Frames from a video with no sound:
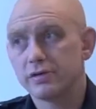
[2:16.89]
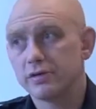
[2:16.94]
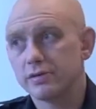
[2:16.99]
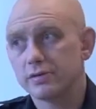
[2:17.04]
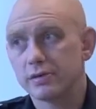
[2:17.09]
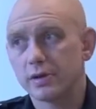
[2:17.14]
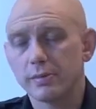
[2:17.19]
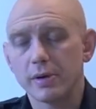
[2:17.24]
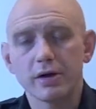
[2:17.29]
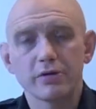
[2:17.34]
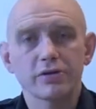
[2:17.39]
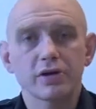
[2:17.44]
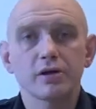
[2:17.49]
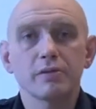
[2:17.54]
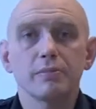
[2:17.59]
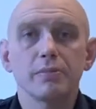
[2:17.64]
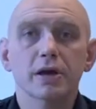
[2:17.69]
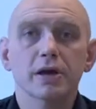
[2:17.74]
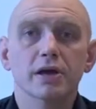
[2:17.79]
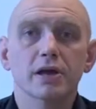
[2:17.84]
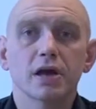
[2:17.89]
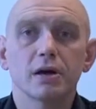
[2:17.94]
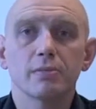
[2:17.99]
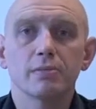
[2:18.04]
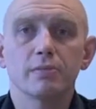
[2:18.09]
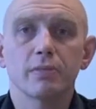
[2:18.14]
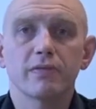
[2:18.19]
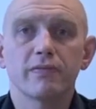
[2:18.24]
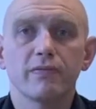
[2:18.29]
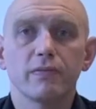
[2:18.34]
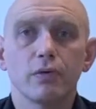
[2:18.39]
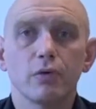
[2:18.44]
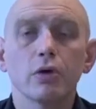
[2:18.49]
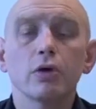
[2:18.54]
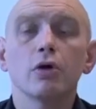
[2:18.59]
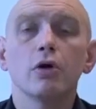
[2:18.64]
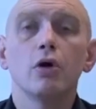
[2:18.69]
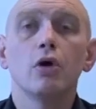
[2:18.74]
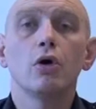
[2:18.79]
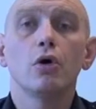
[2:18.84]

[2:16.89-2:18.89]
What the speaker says: somehow didn't pick it up before,